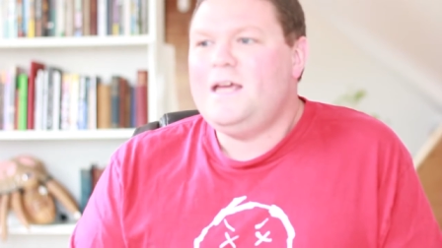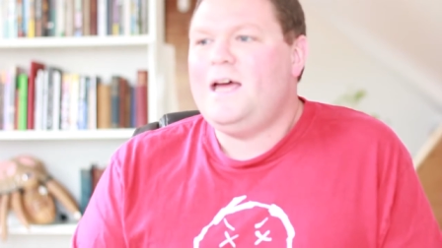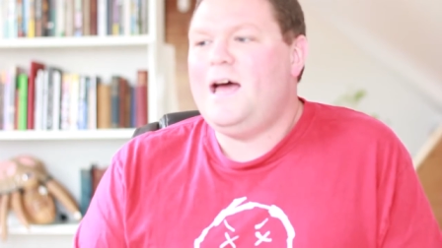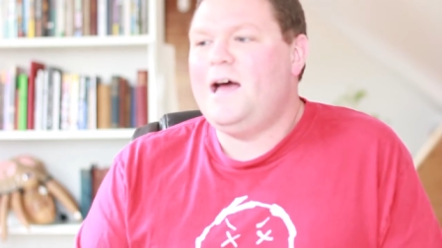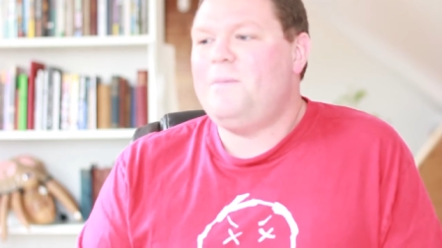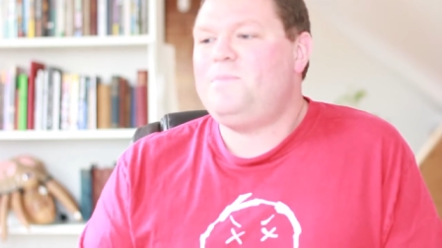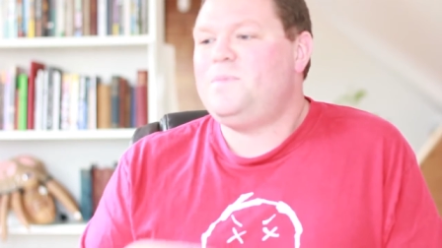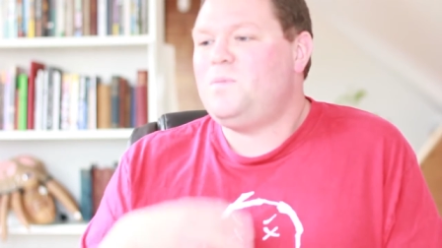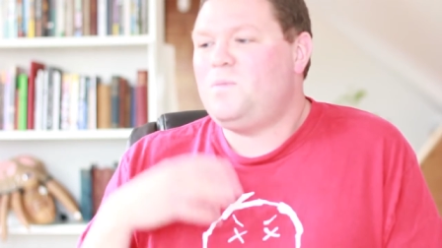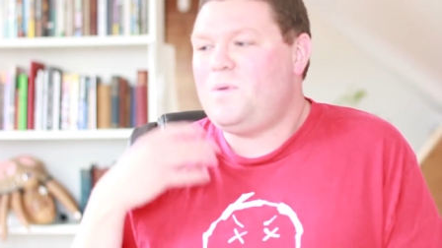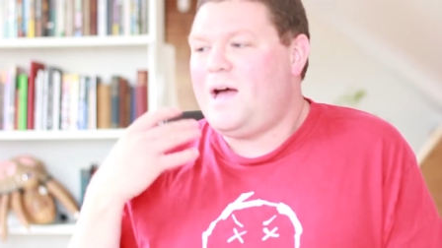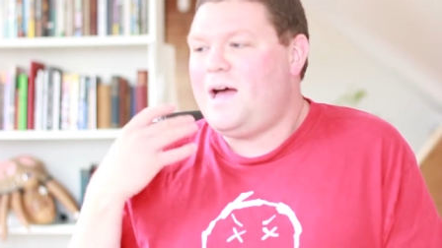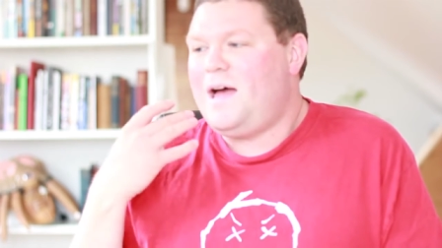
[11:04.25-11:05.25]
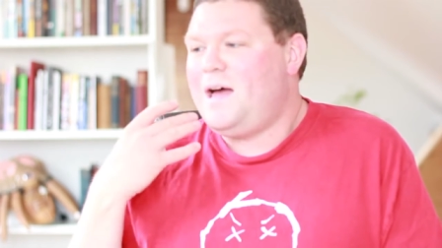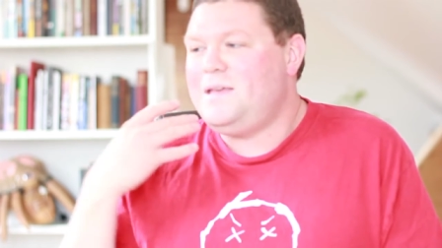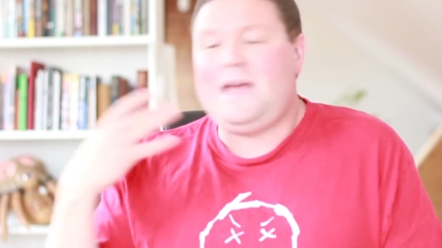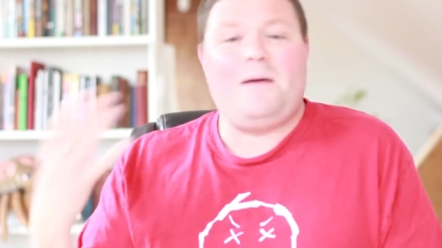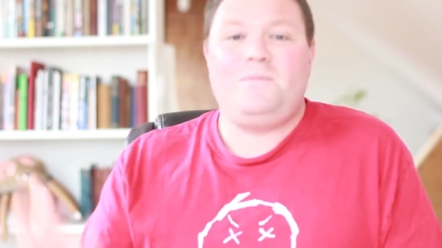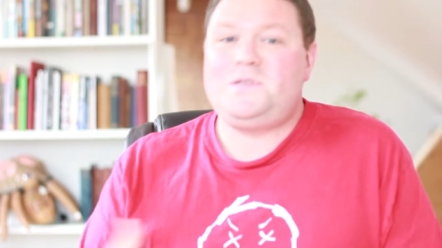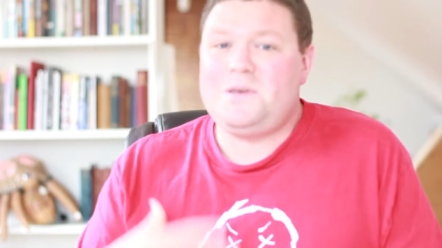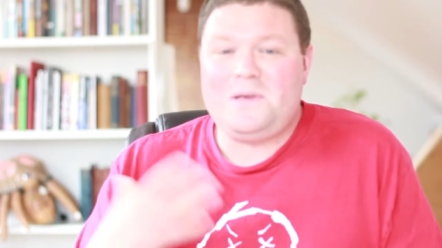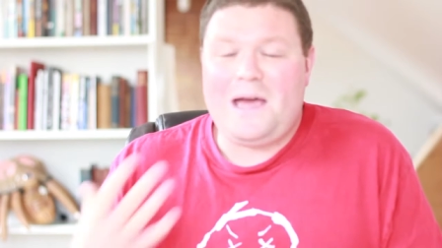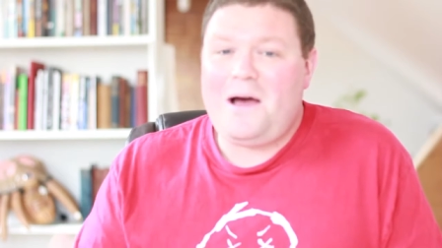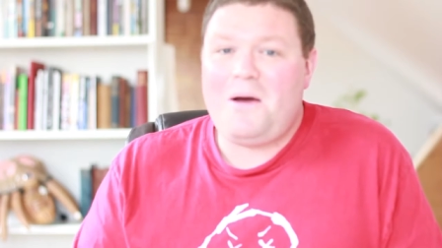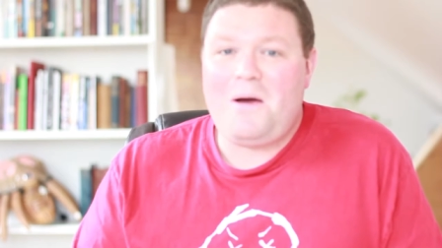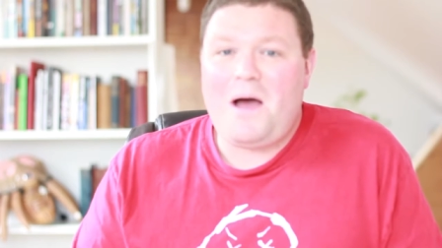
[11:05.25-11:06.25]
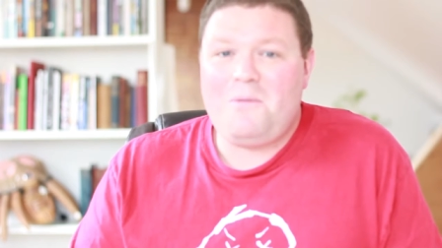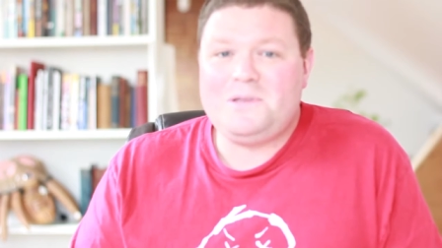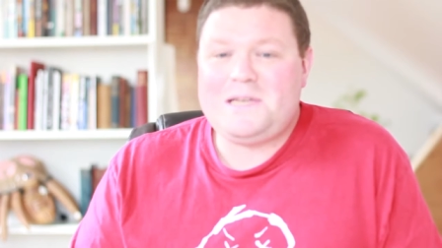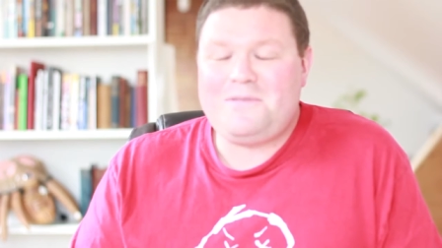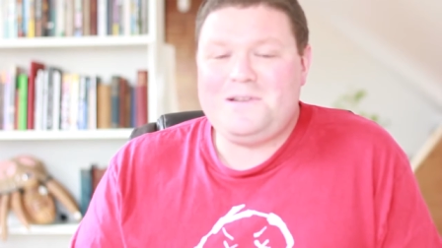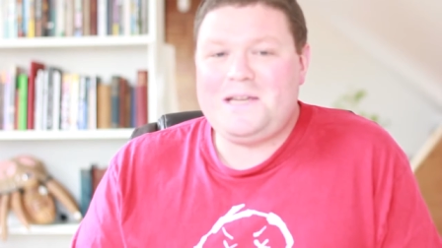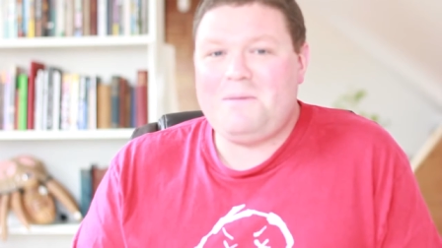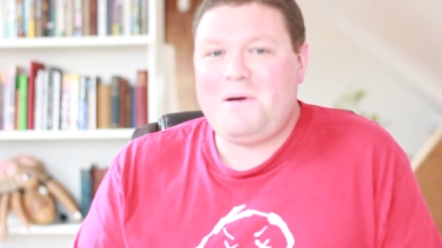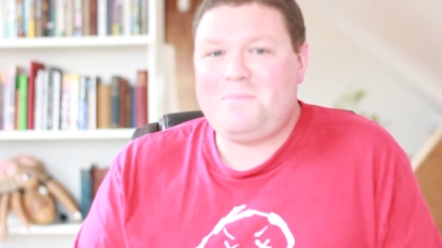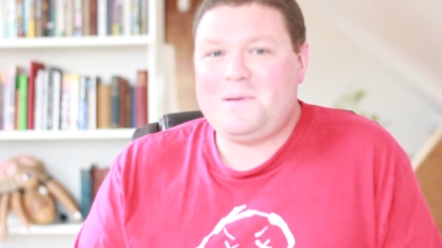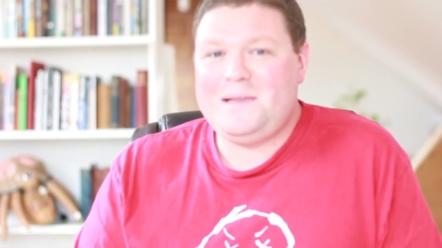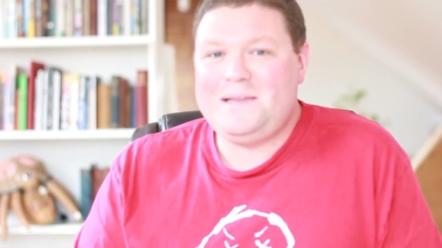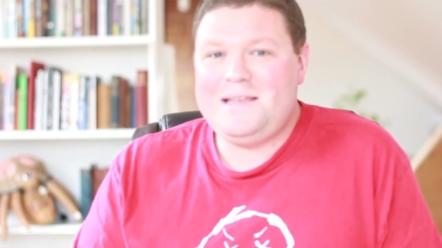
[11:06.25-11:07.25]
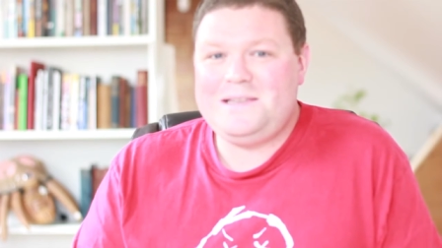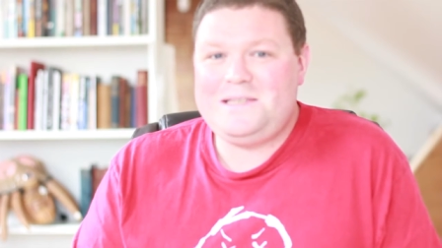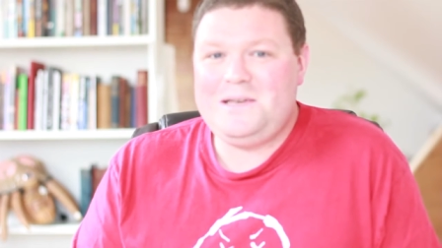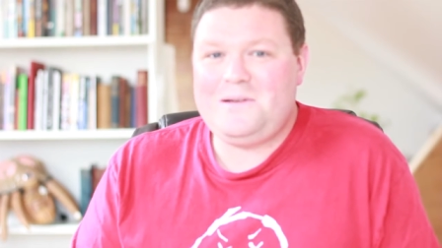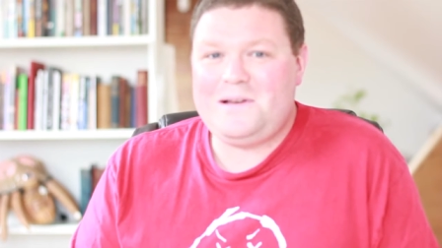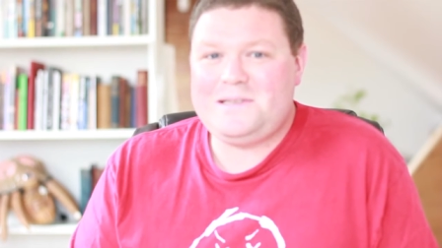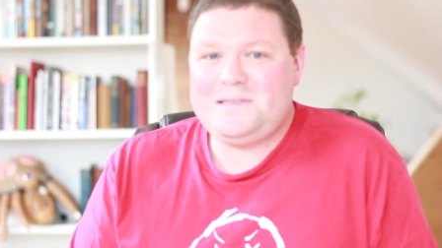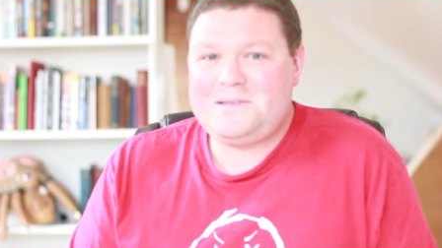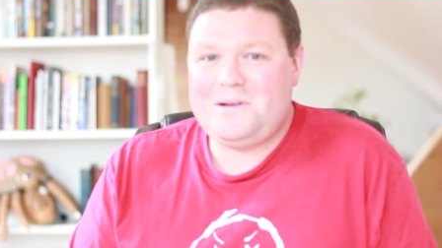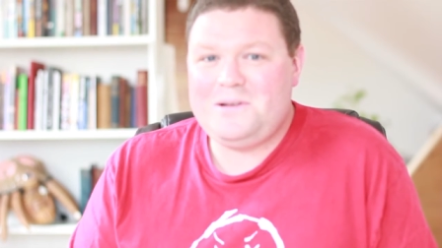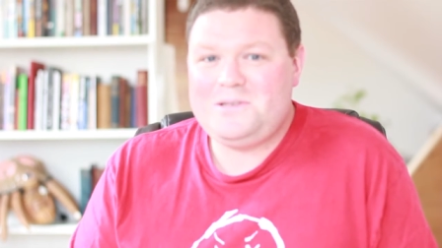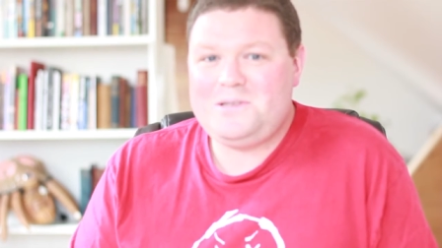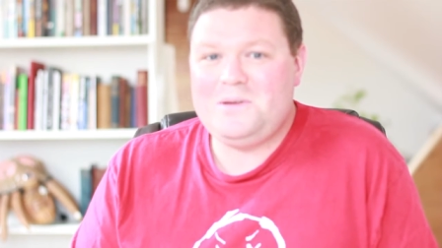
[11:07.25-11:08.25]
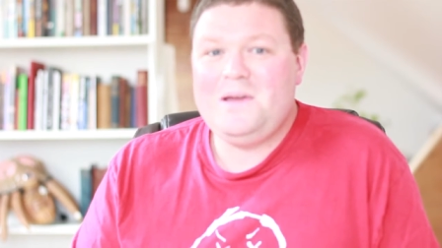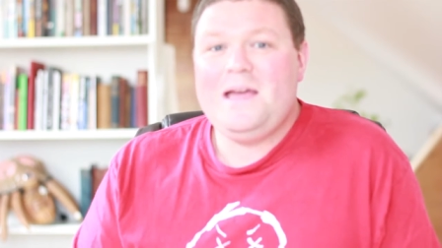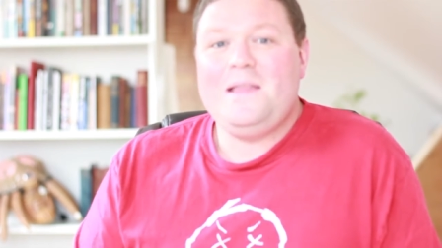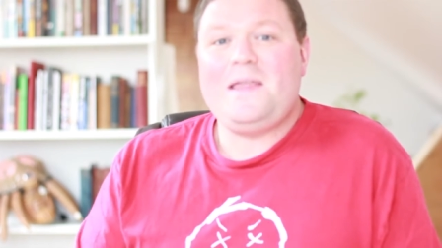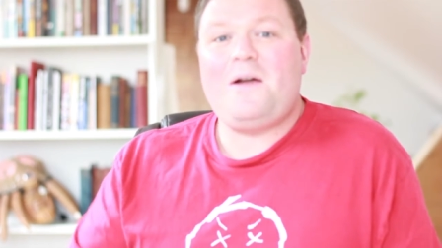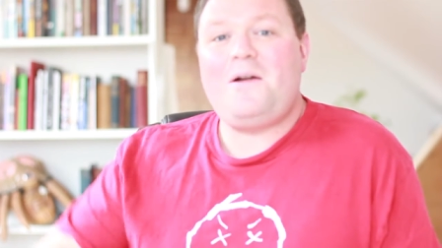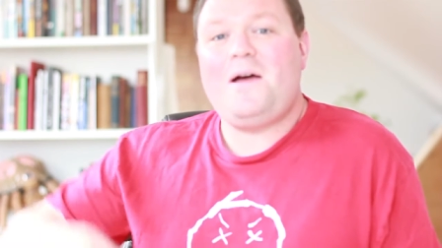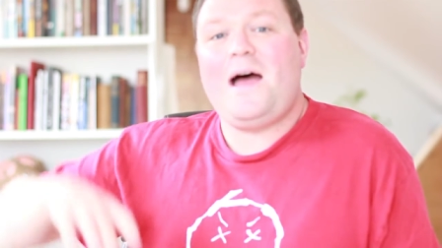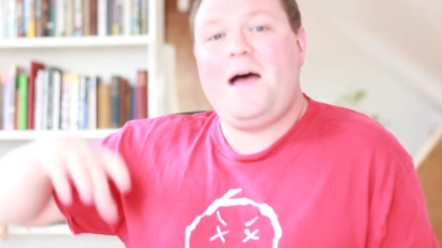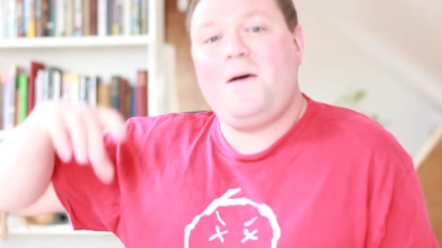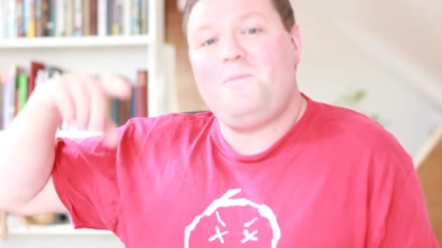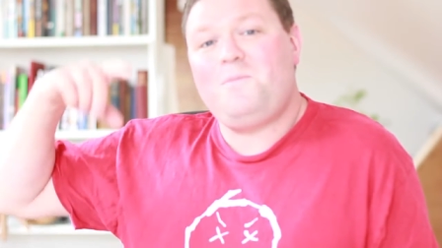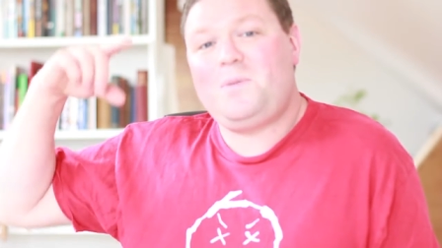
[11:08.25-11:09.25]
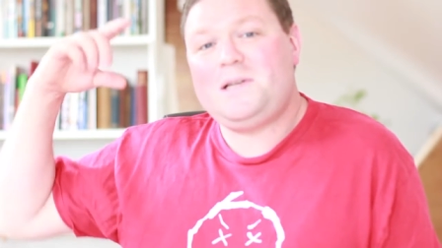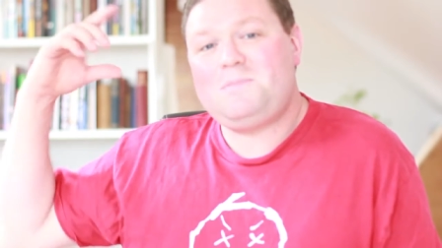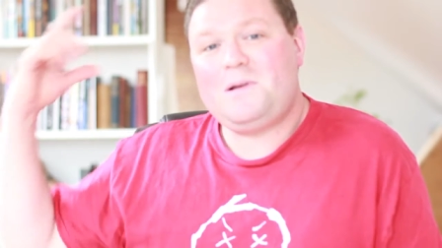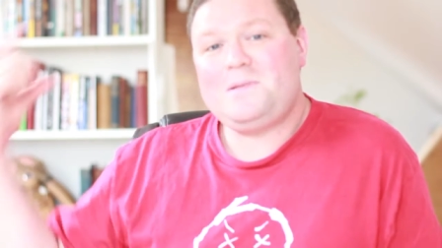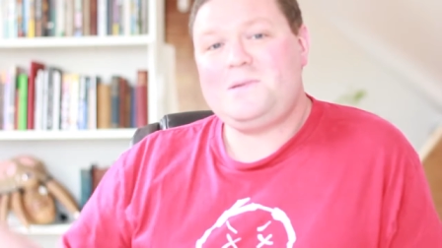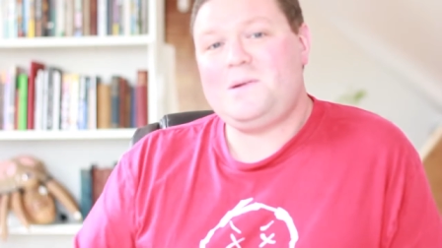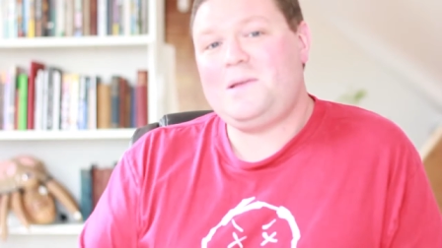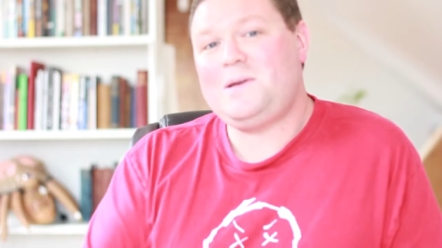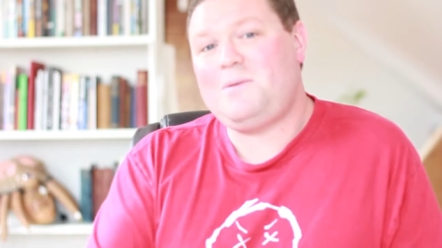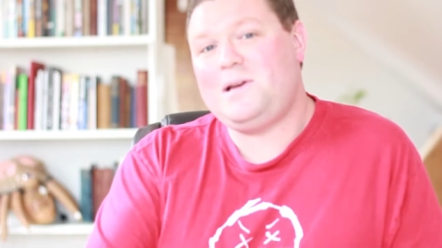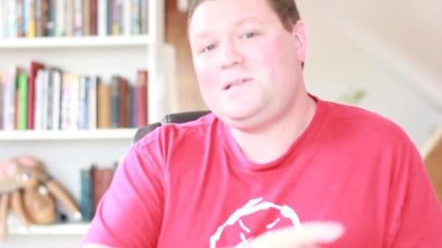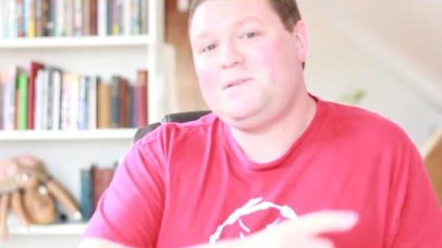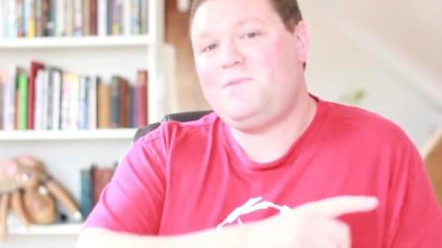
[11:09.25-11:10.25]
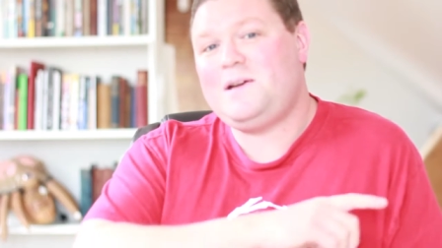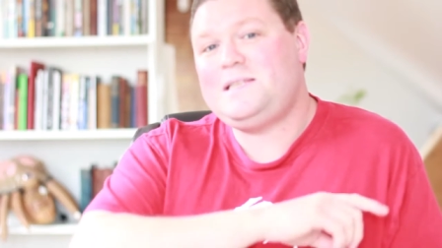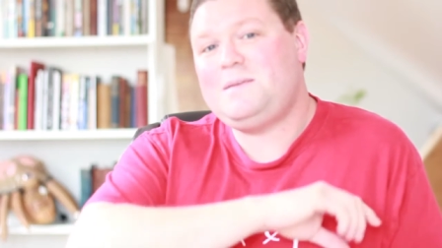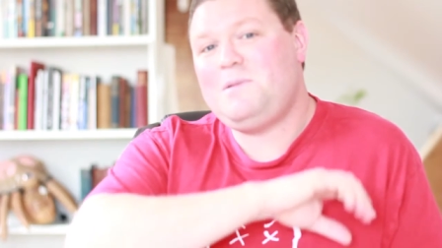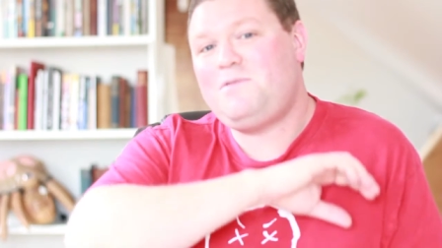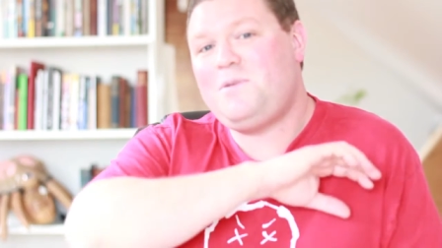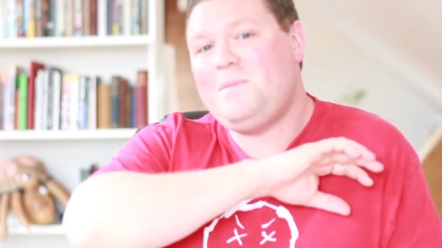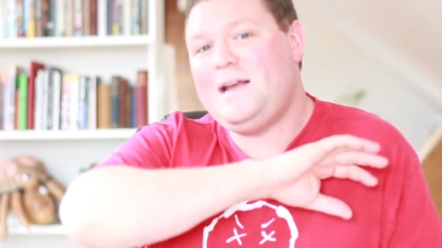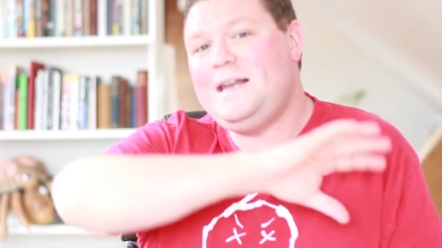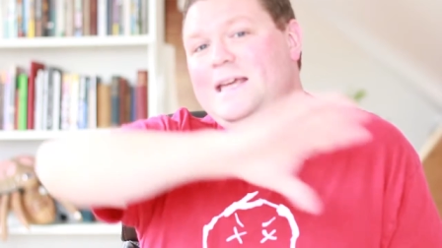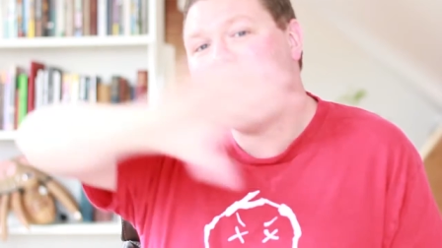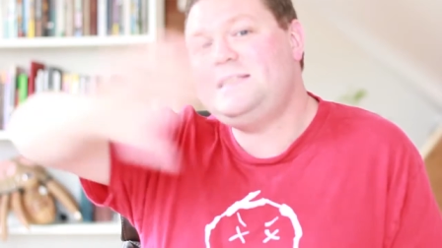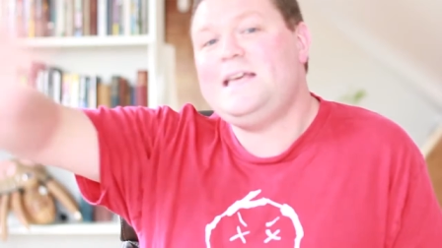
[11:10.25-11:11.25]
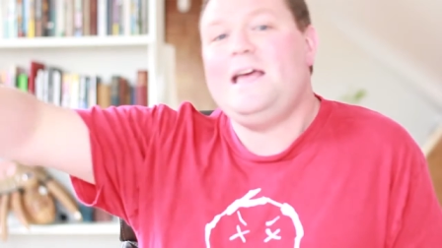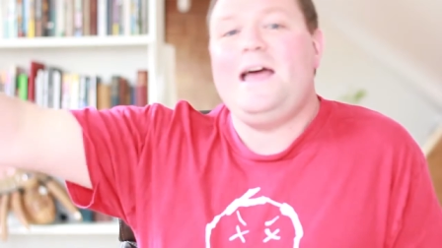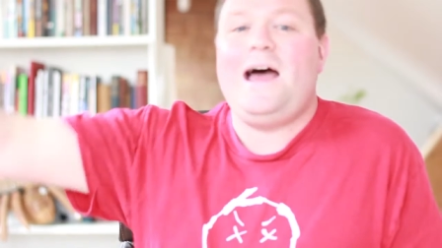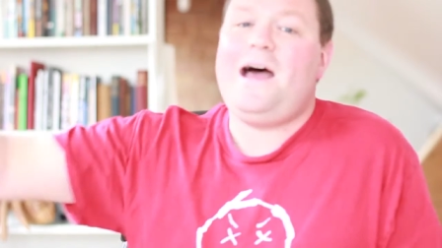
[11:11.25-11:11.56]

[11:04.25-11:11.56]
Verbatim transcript: Yeah, so yeah, I will definitely come up and see you guys in Scotland too. That brings me on to another question very similar from Elise.